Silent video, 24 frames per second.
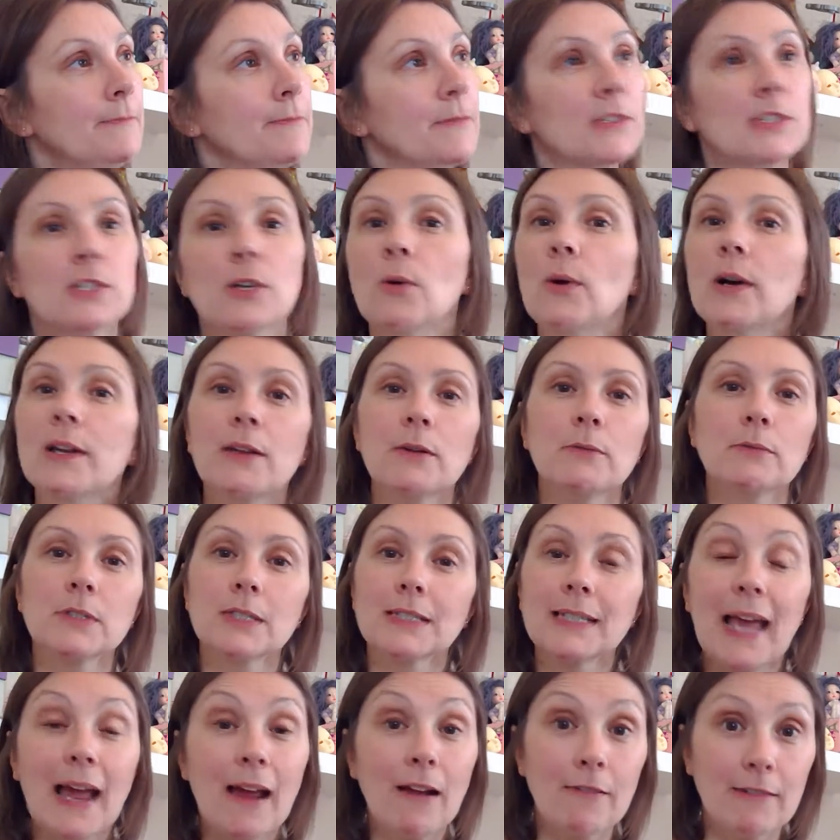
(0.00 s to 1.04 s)
so I don't
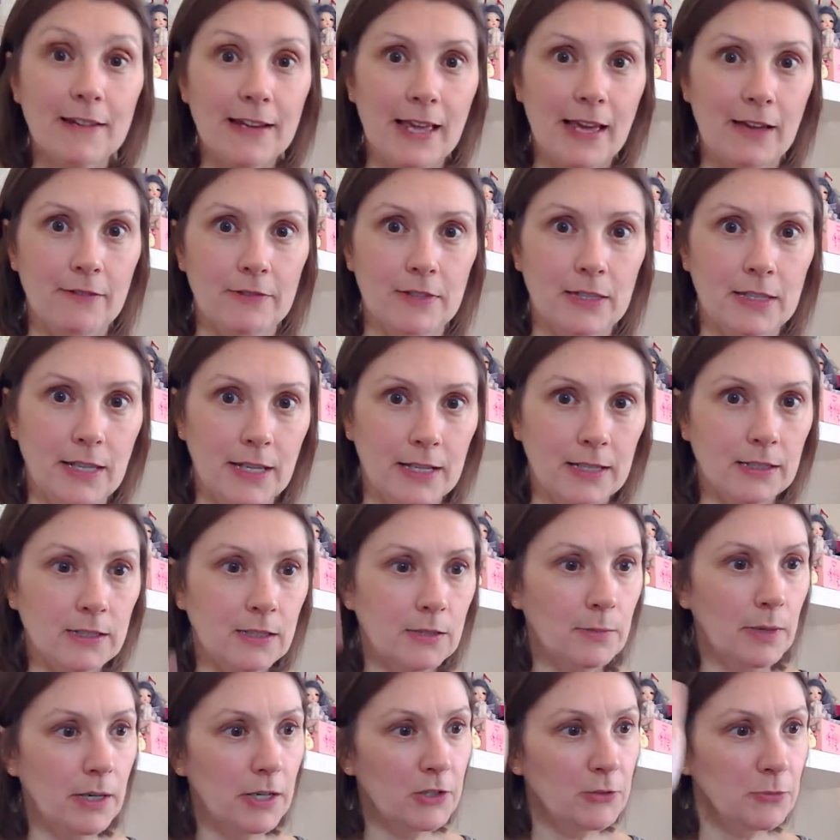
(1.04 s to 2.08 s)
carry heavy things. So
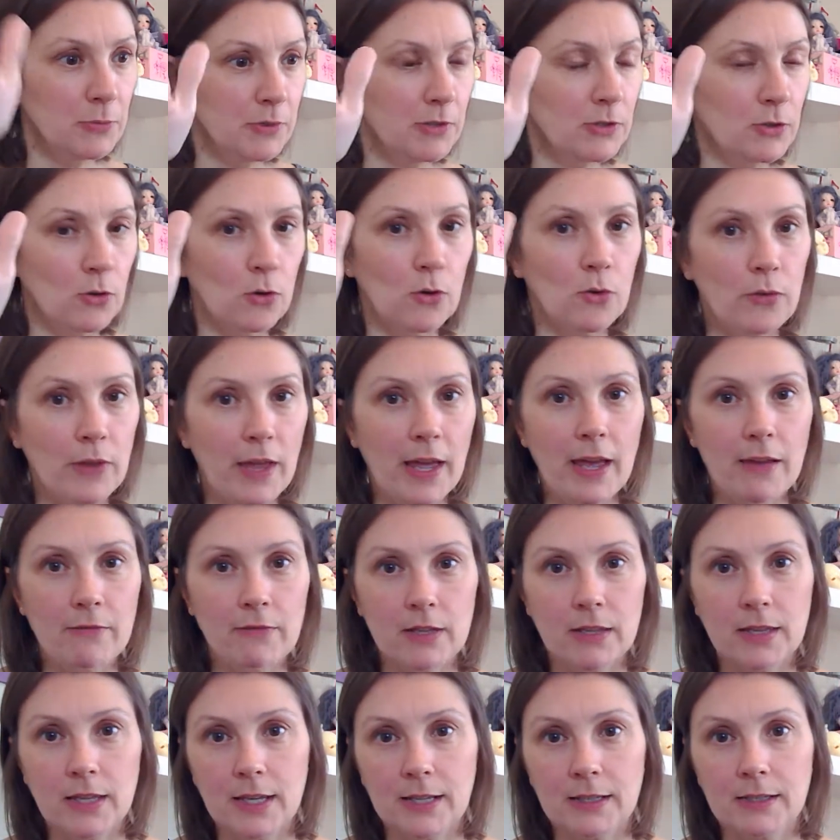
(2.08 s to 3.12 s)
my husband's got all the heavy
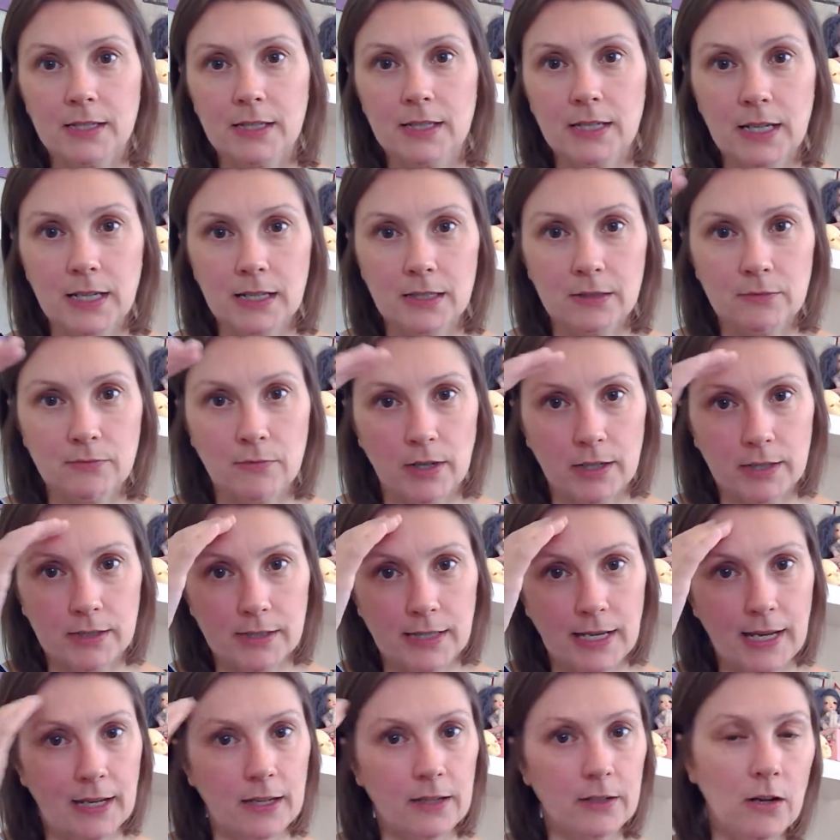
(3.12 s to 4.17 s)
things in his
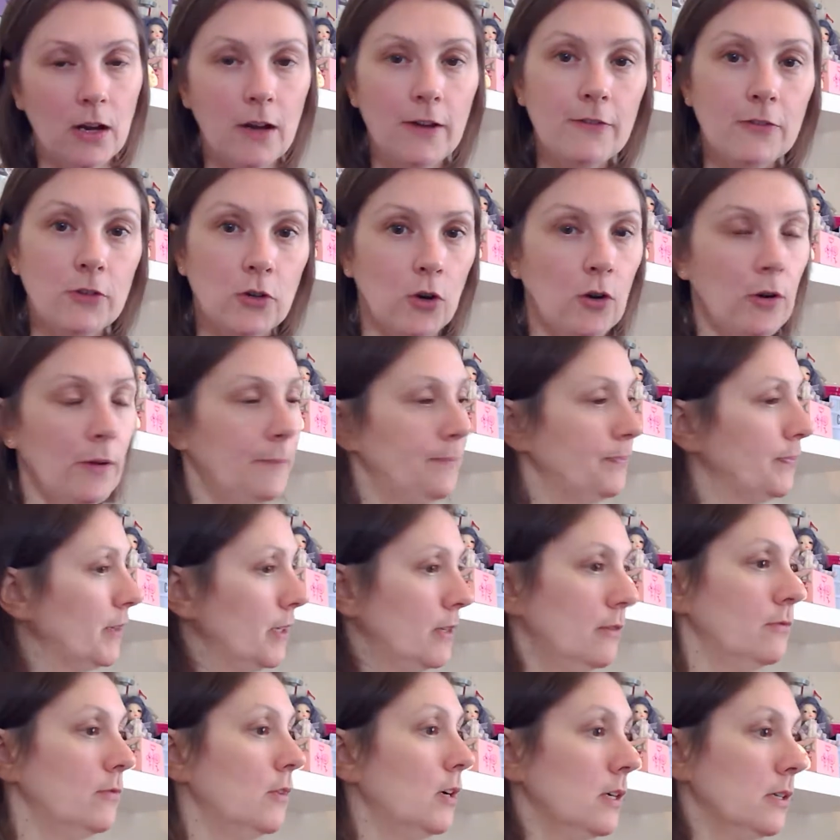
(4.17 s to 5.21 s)
rucksack, and I've got
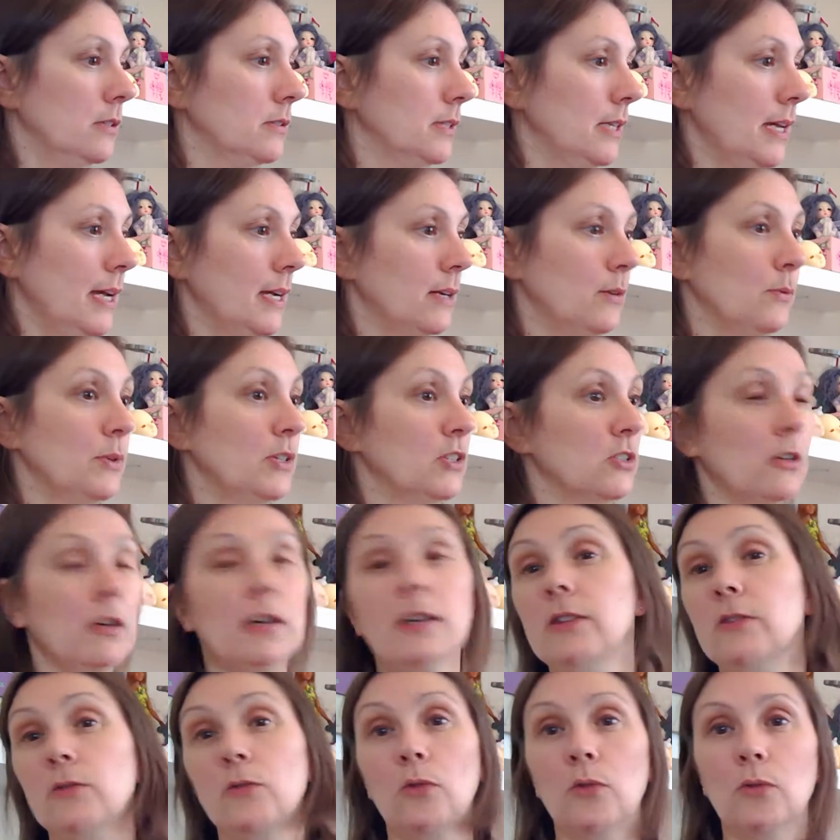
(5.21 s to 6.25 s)
a rucksack which I
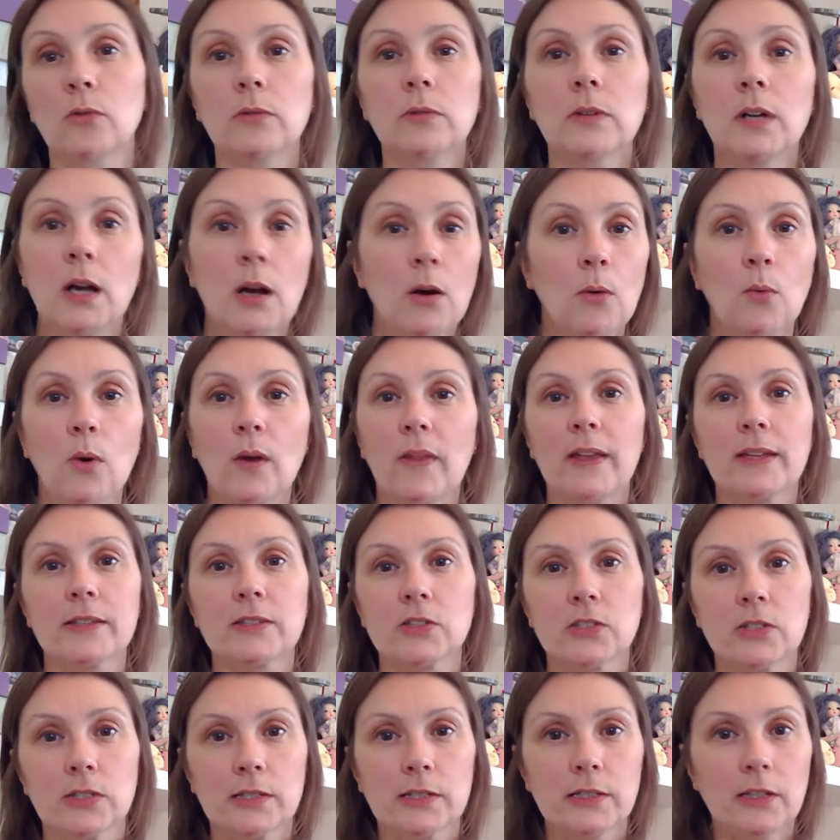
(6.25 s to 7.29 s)
thought, well, that's
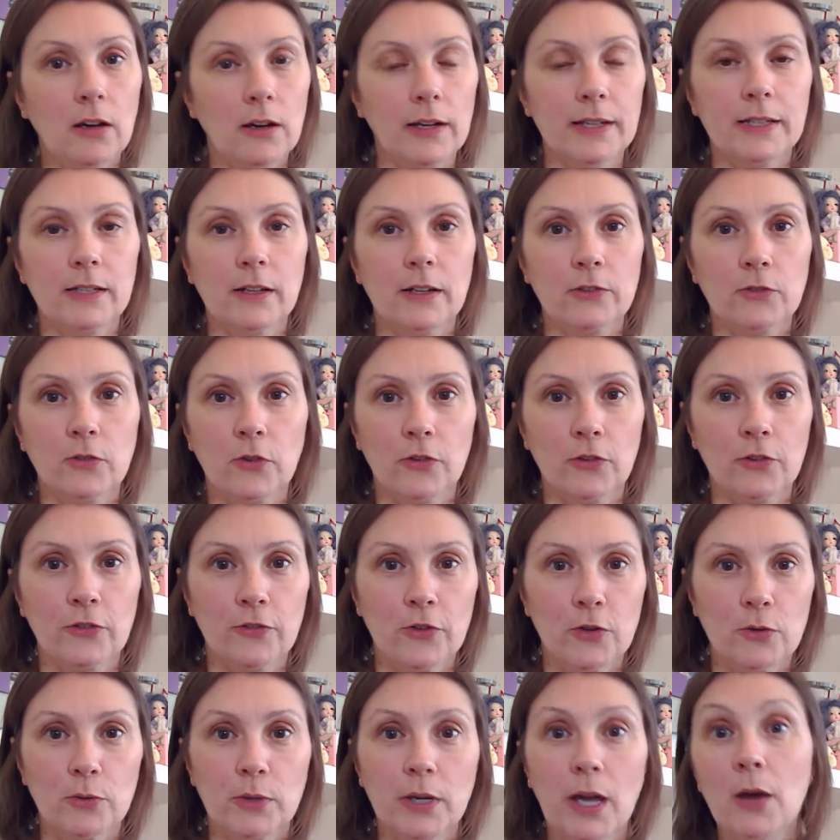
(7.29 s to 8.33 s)
just light. I've got a
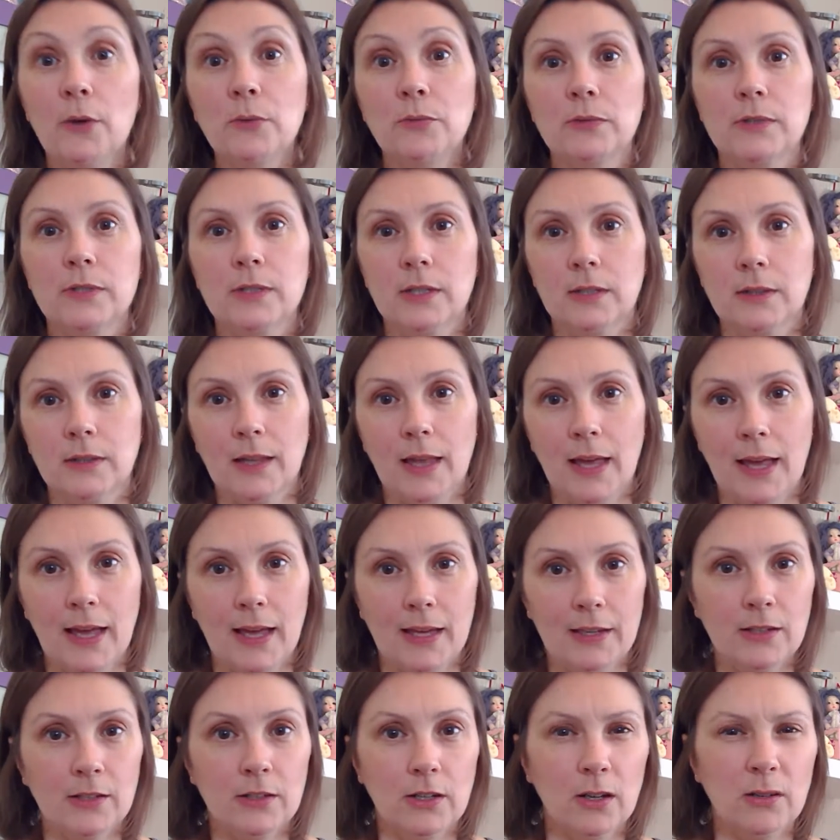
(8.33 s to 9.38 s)
few coats in there,
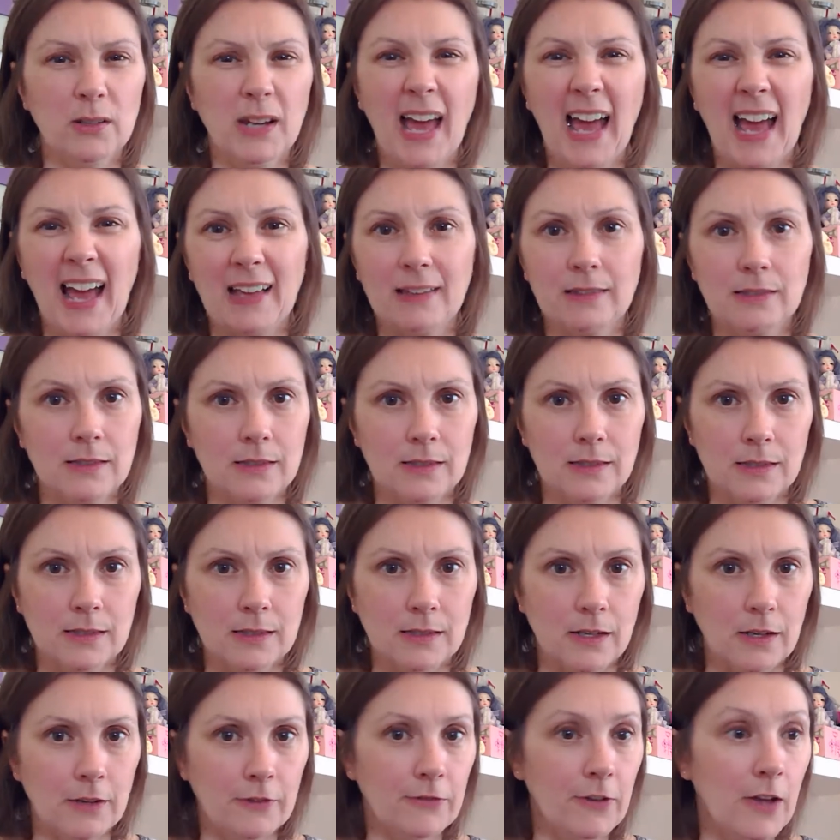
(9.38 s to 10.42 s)
you know, and hats and
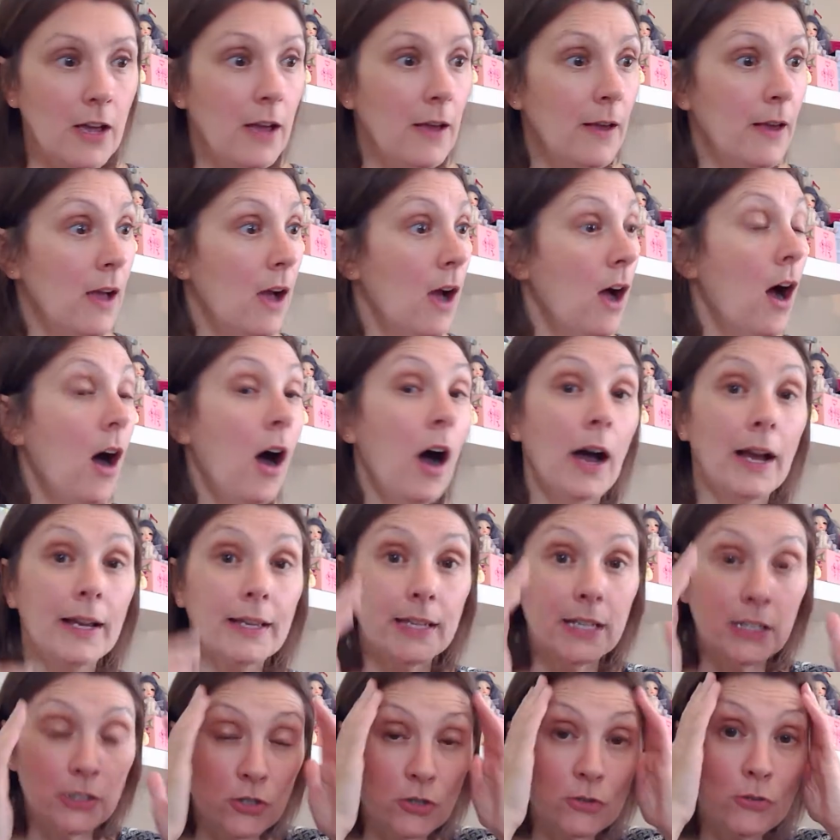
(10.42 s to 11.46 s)
stuff. I
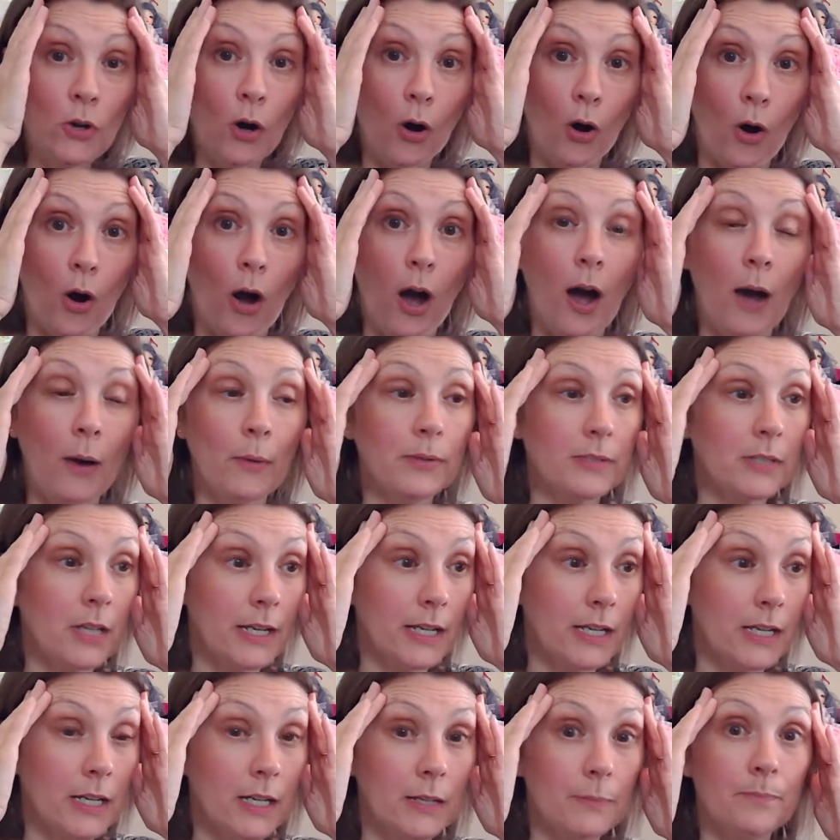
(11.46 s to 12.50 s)
kid you not, I was
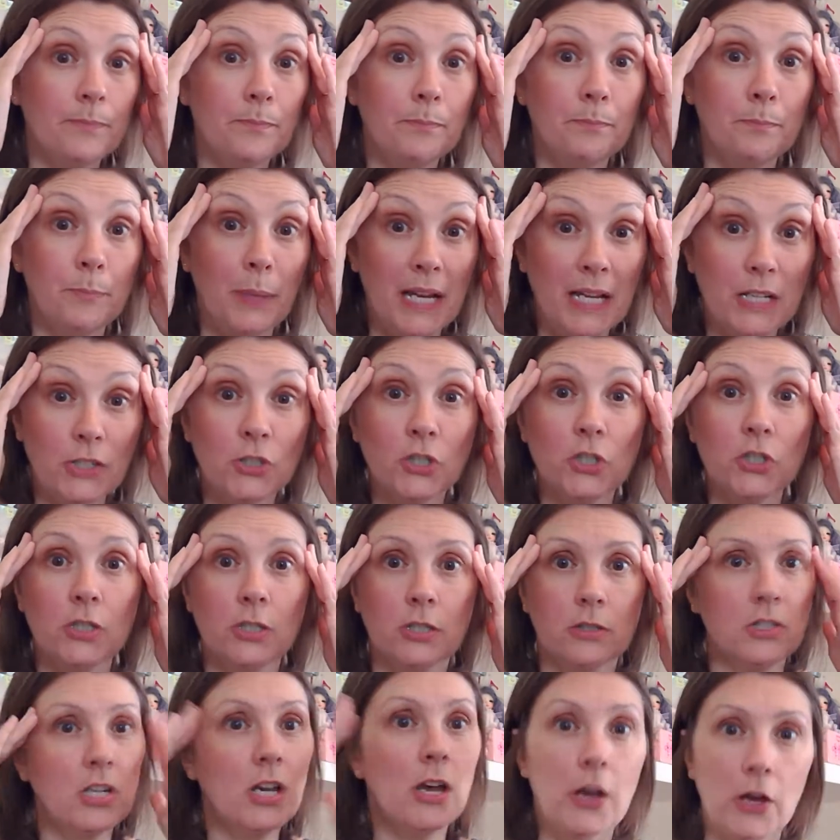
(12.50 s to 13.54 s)
like a
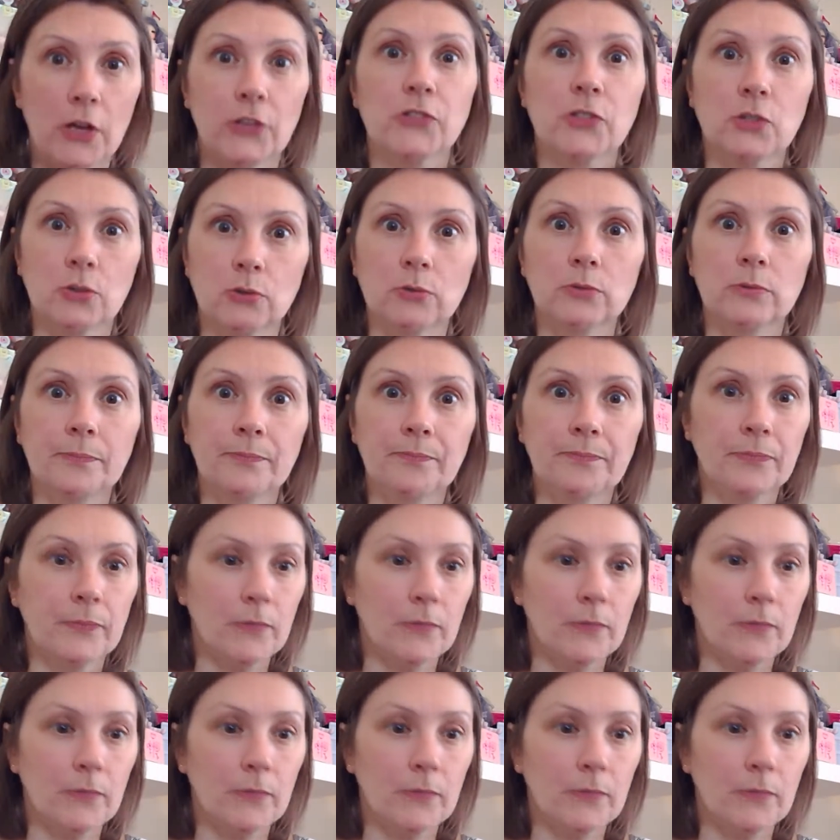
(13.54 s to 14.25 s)
beached turtle